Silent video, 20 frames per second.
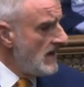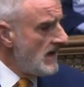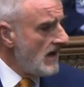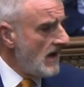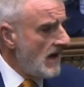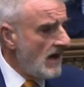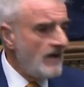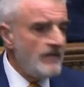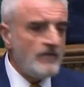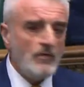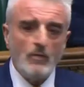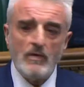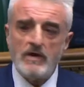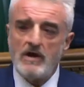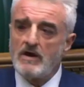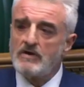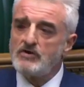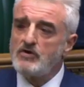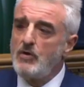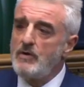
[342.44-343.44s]
are that we
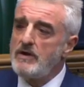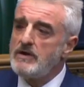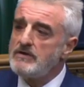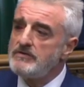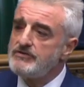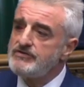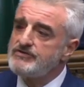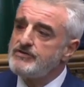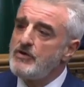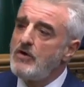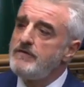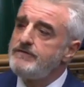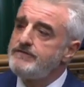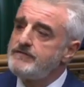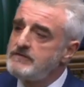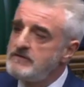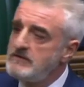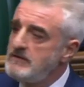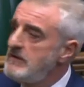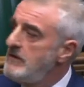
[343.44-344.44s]
are going
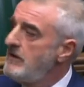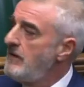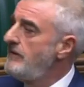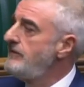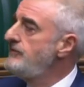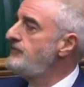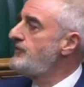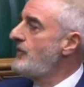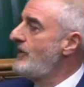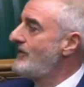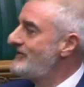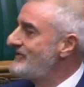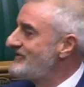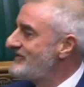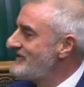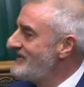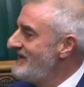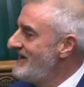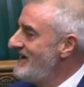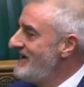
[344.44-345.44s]
soft on drugs.
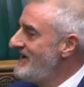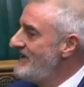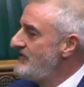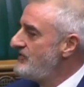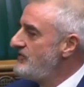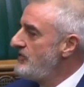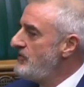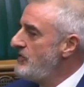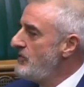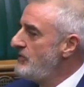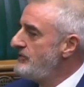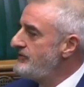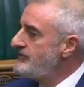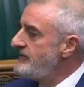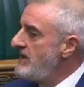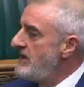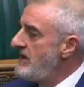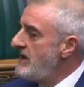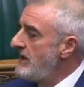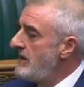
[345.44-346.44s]
To use
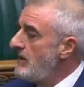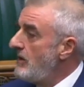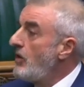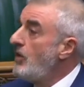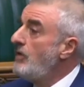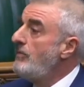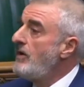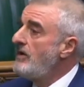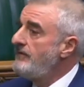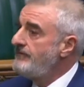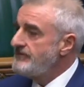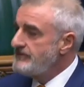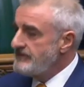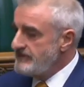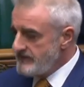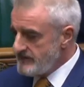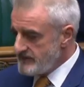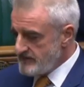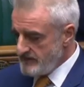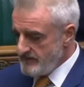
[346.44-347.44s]
the Home
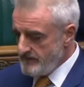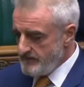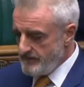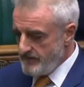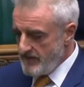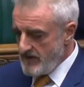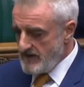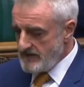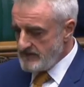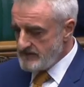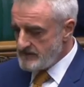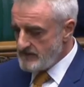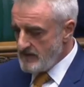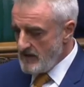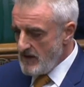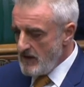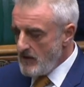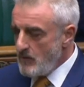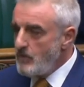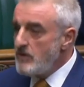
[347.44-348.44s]
Office's phrase,
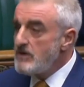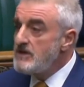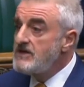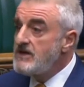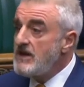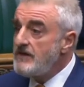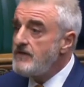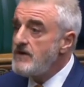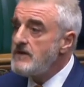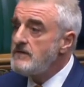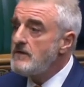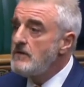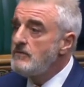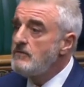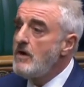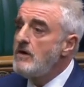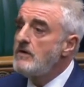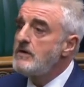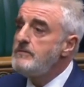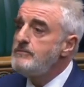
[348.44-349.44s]
we're giving the
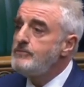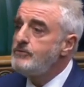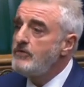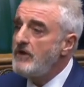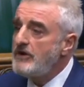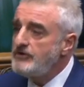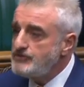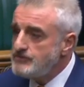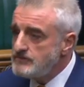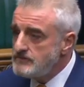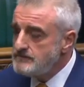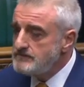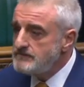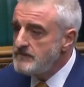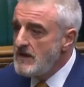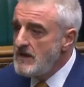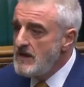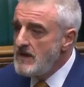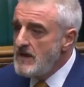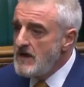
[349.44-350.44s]
wrong impression,
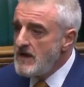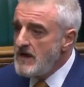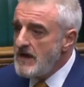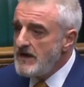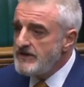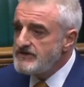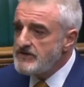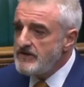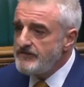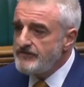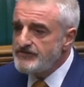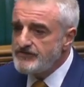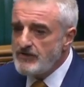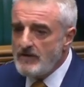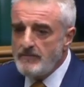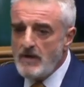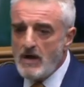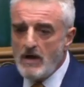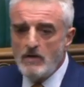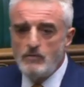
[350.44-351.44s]
as if
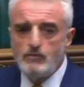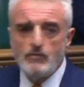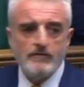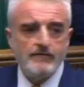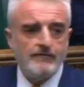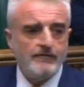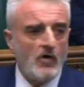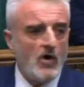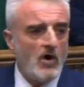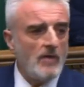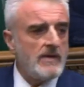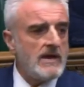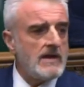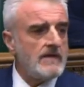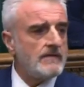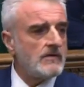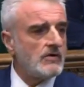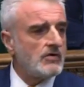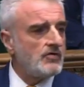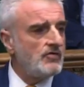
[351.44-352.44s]
somehow
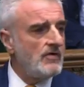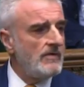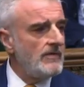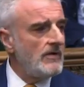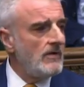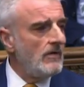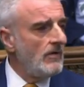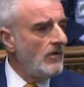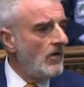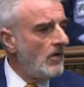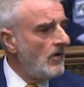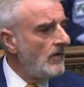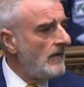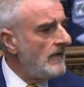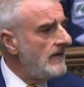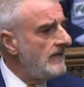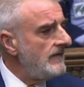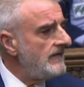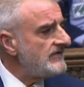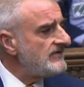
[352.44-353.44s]
reforming the criminal law
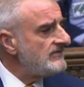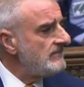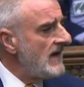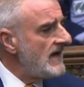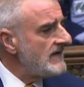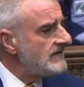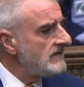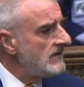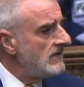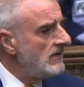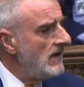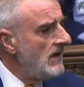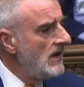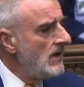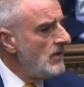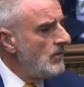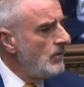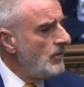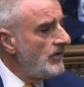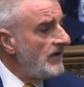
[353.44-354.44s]
in this matter
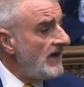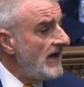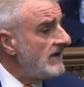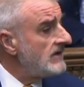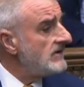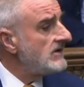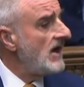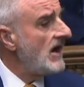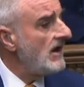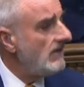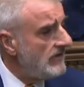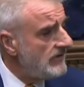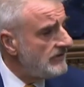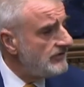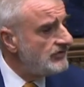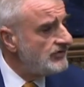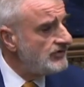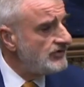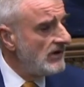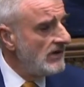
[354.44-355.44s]
would
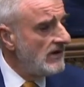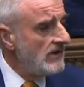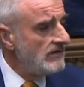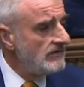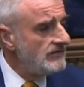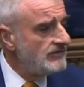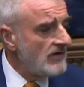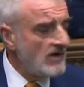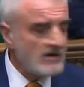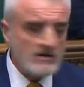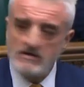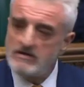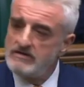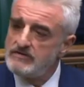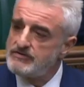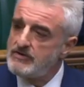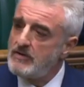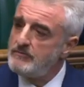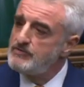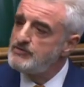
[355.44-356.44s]
encourage drug
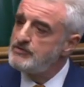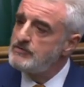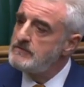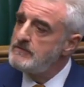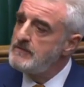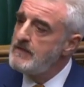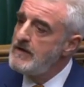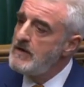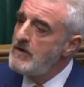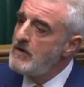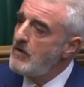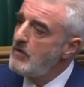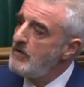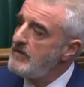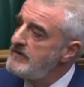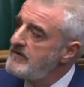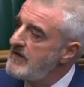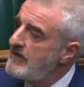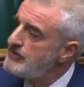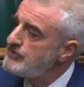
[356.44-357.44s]
consumption or
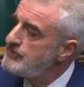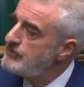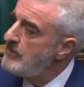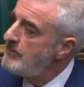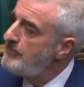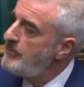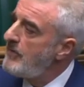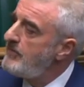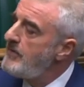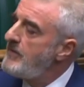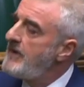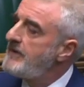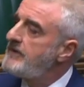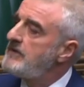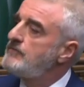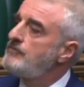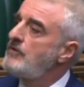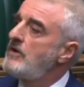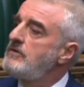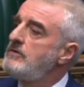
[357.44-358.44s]
addiction or
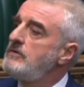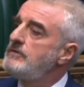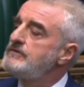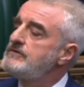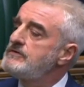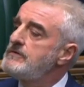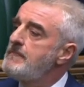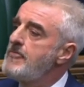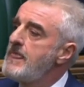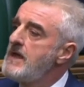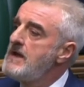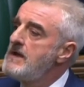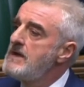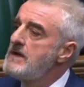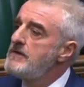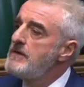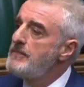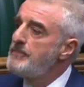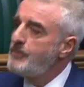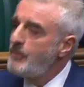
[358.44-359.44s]
problematic drug use.
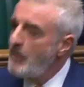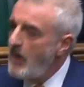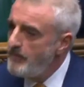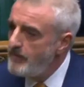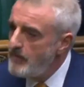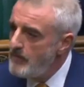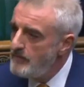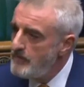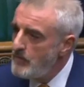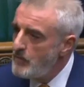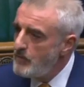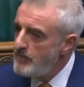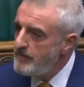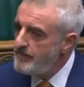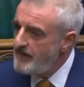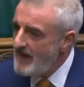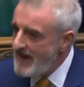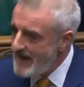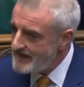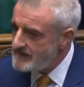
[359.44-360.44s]
The problem
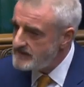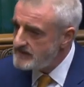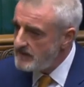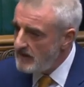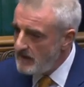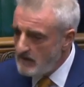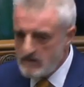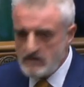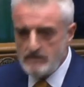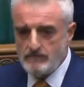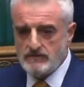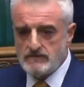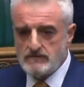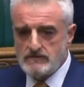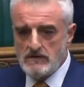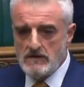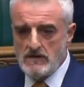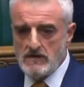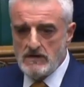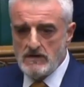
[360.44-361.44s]
with that
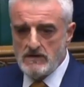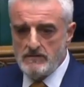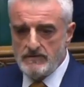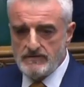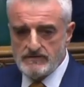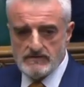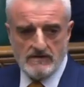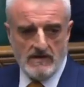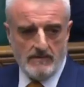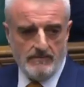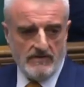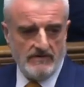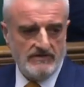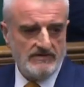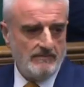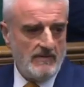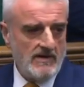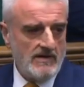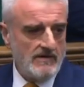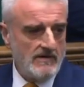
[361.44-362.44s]
argument, Mr. Deputy
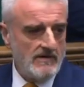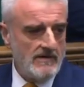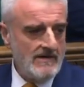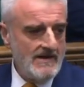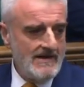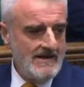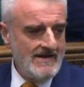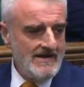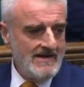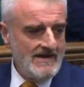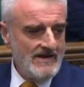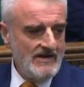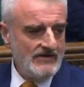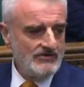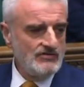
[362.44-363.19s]
Speaker, is